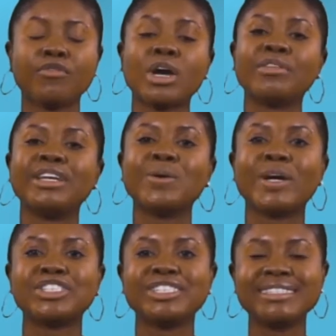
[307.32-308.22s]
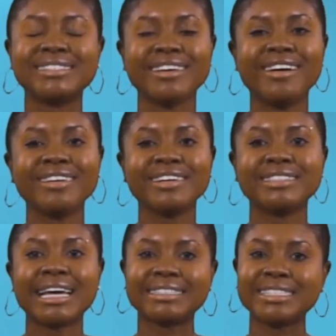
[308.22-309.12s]
you have any questions,
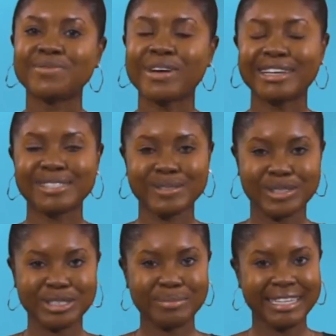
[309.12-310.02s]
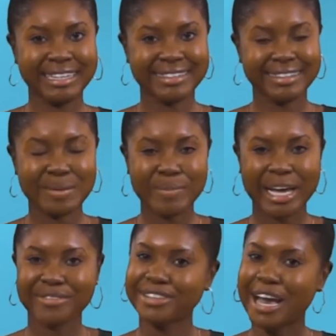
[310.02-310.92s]
contact us via social media. Bye
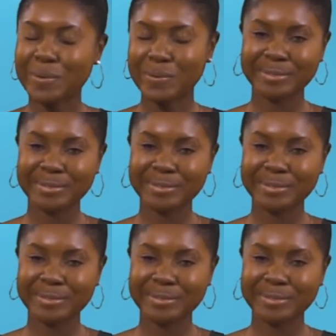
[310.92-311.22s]
for now.